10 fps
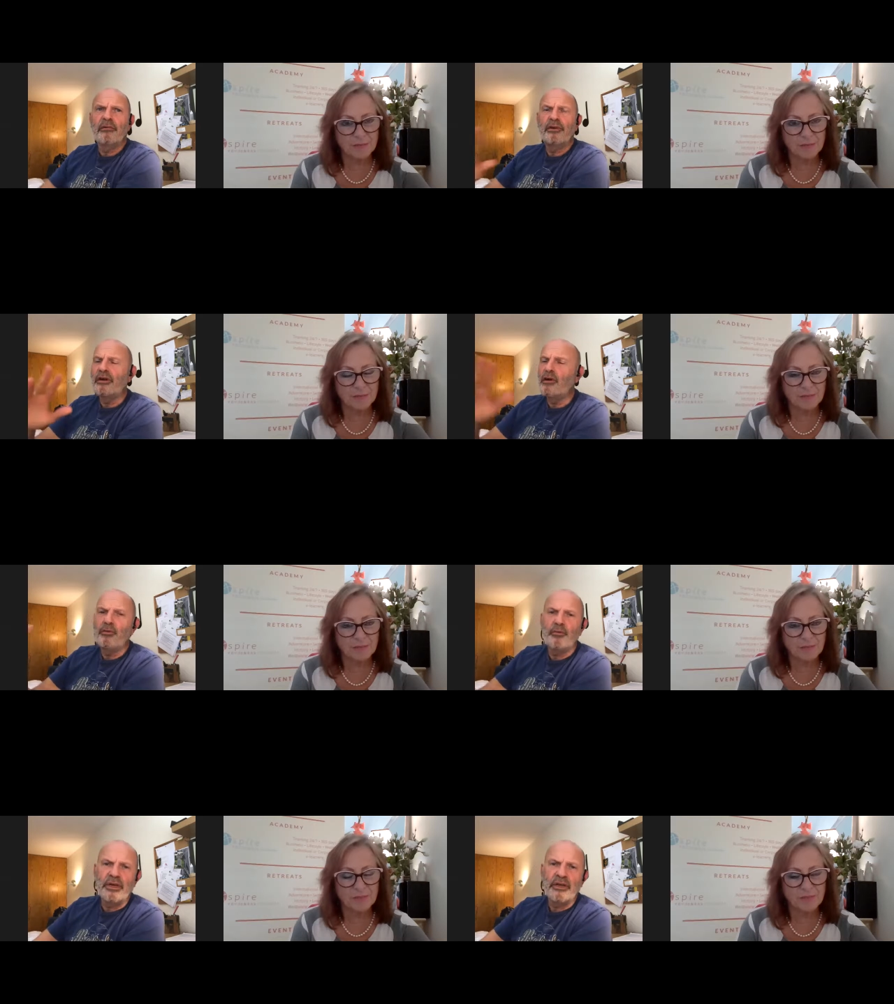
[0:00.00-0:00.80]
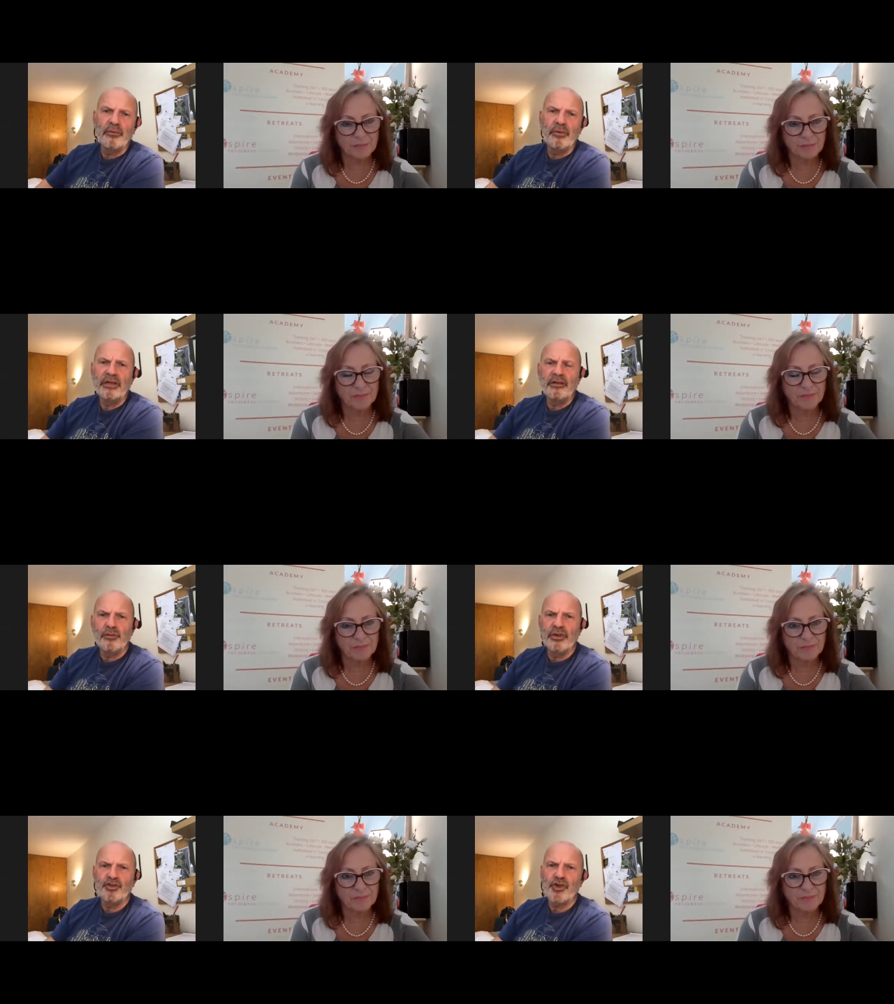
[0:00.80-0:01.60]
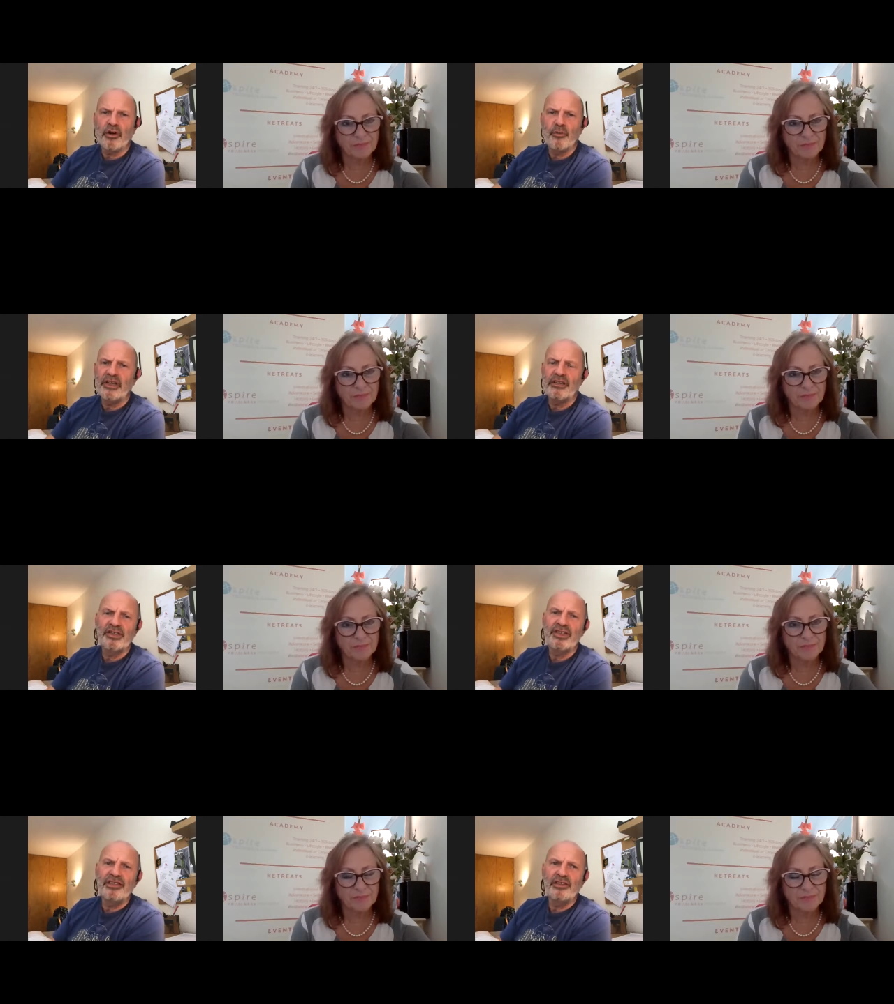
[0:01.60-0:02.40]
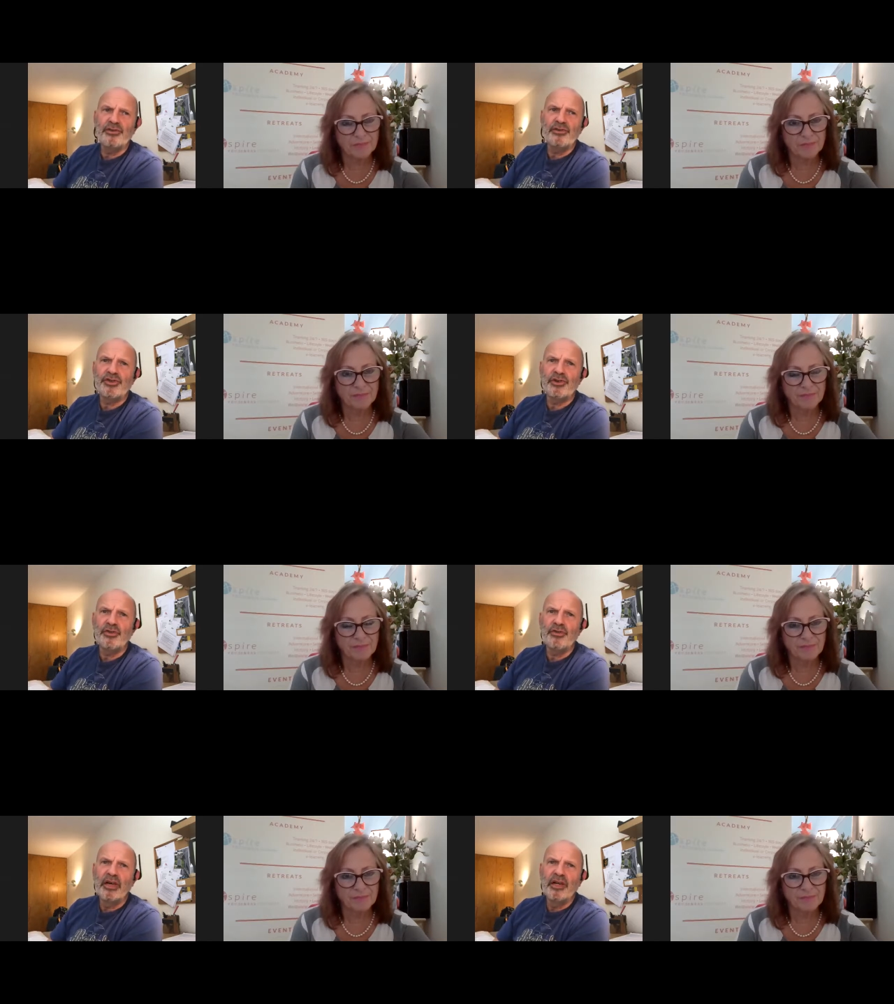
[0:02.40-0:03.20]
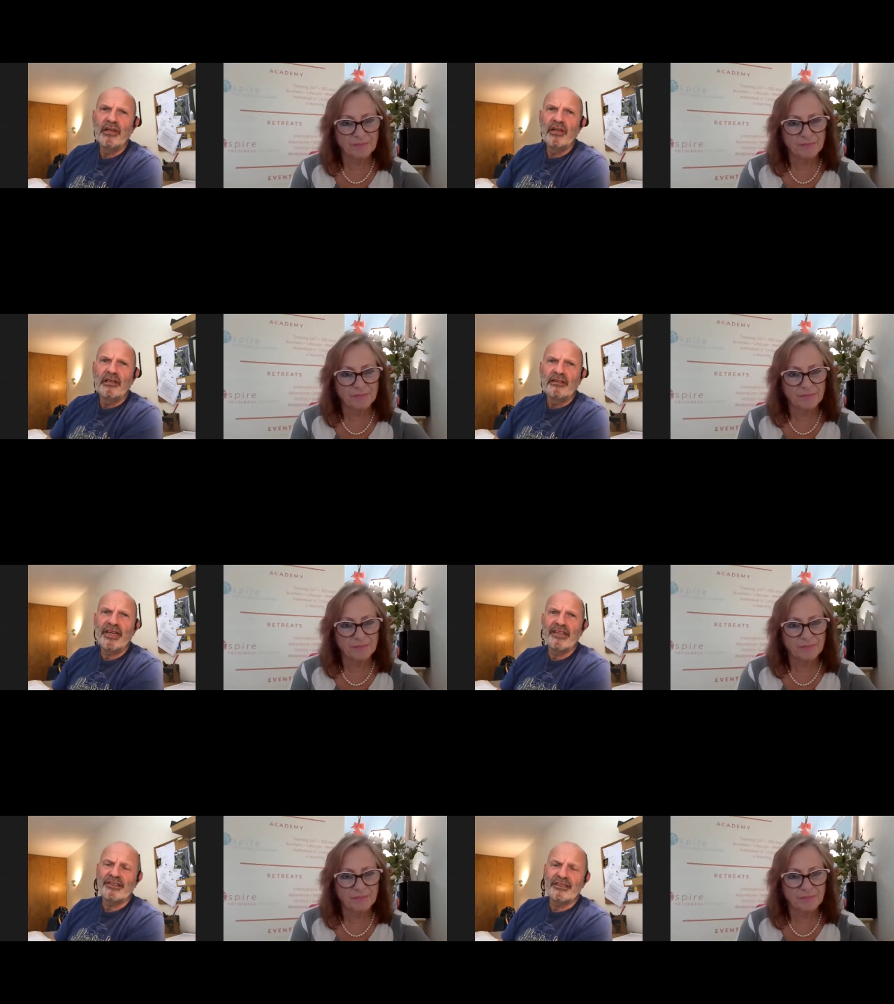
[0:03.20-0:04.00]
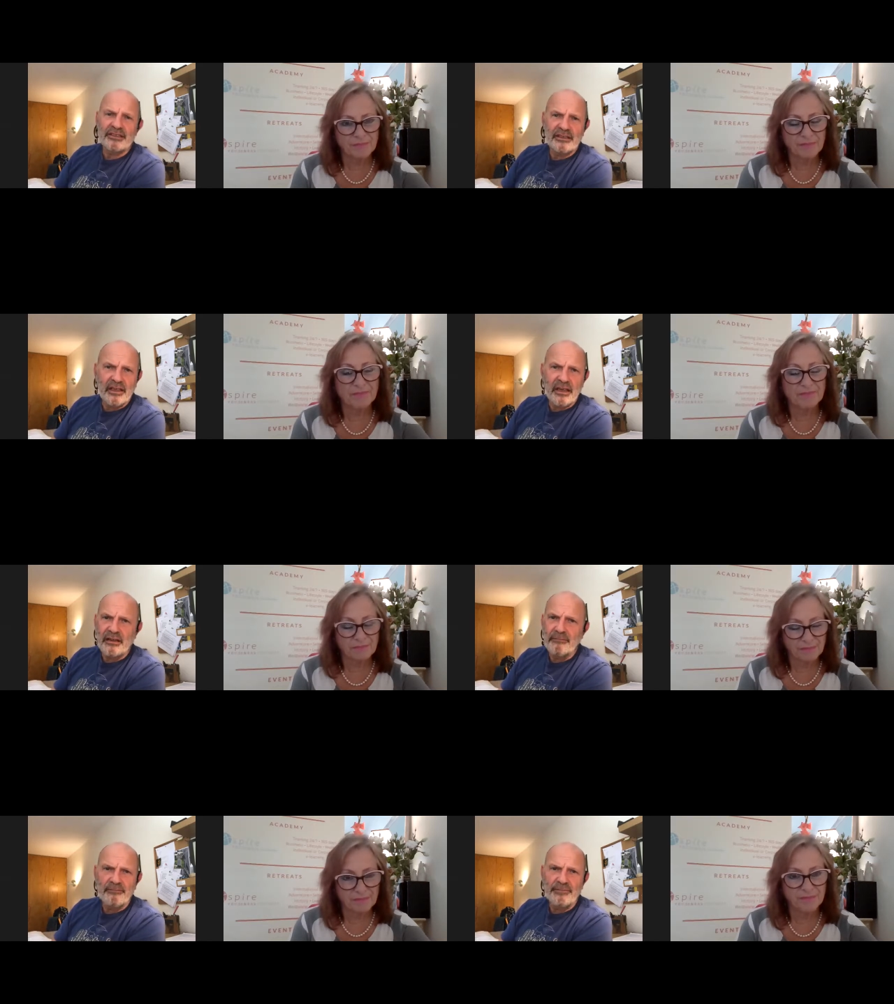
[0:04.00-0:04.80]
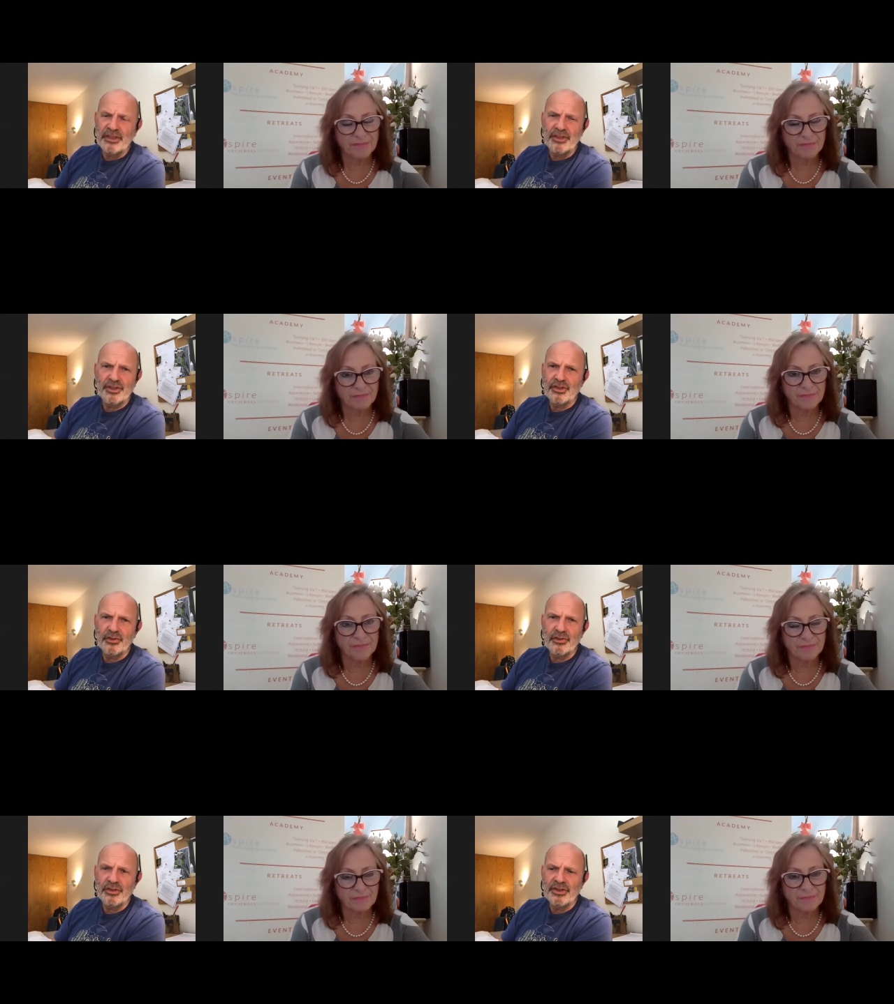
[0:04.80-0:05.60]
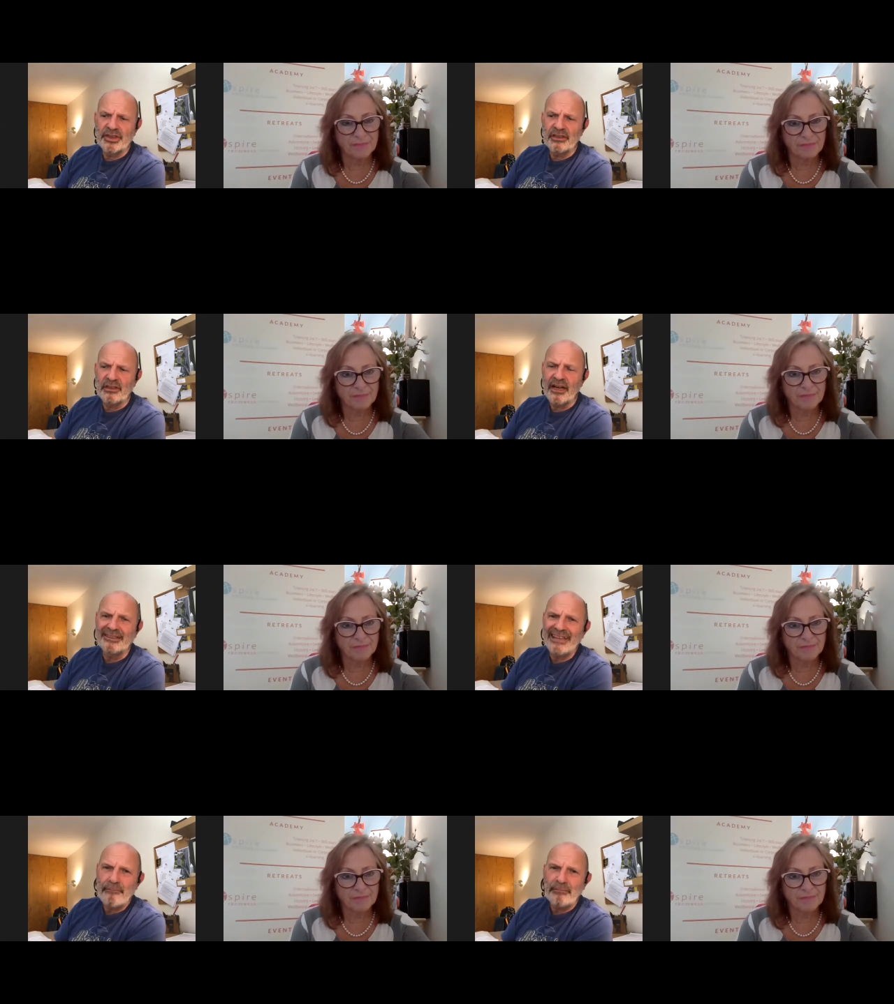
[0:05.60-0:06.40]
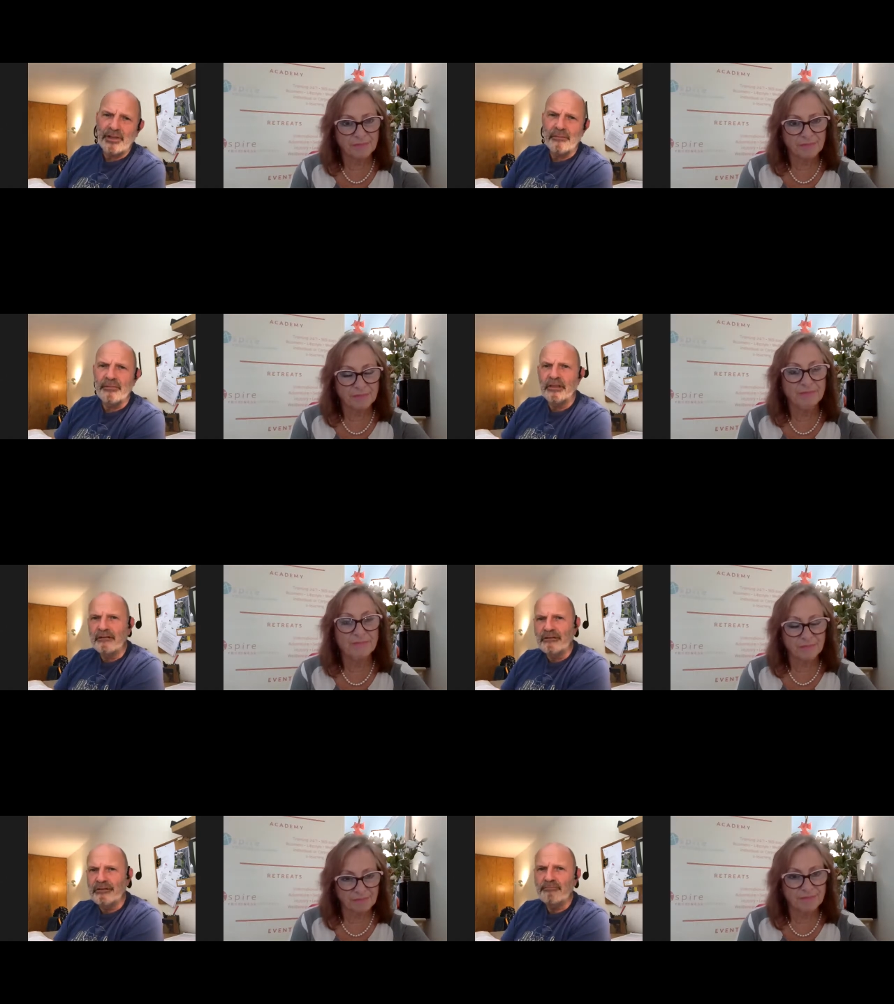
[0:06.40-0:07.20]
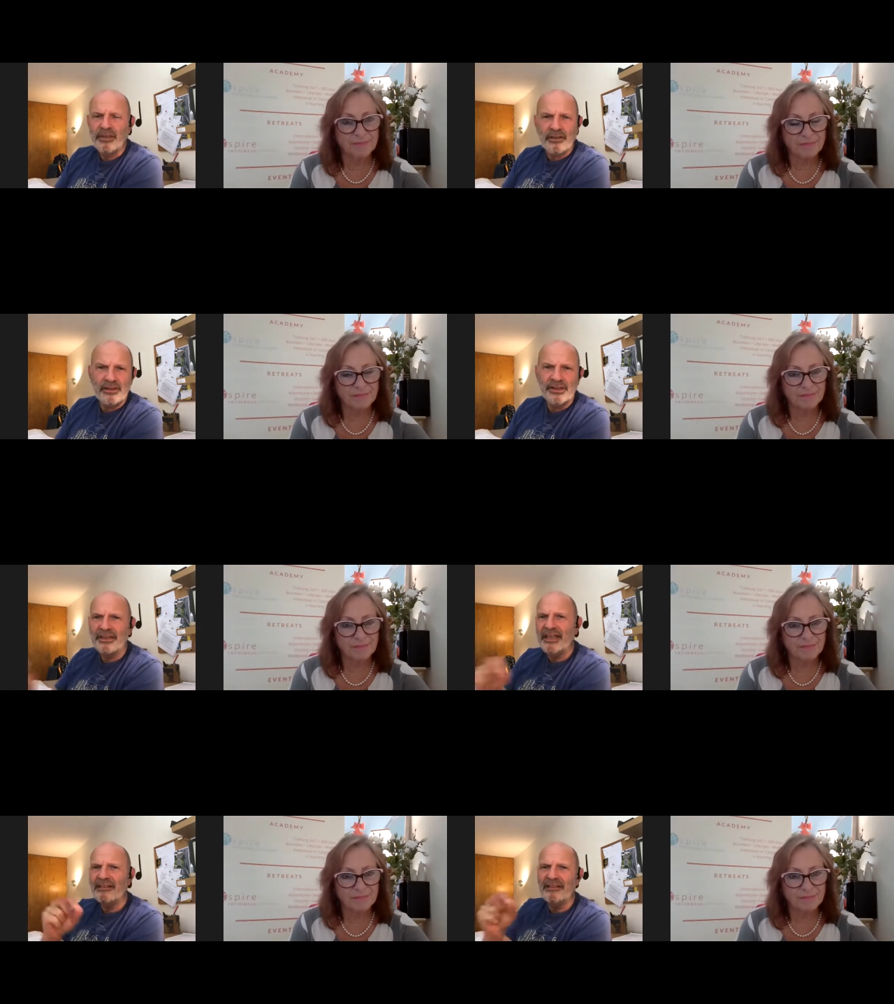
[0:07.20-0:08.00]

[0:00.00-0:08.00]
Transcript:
Speaker 1: you know, we we we try we continue to test um, these tours and adapt them, and because at the end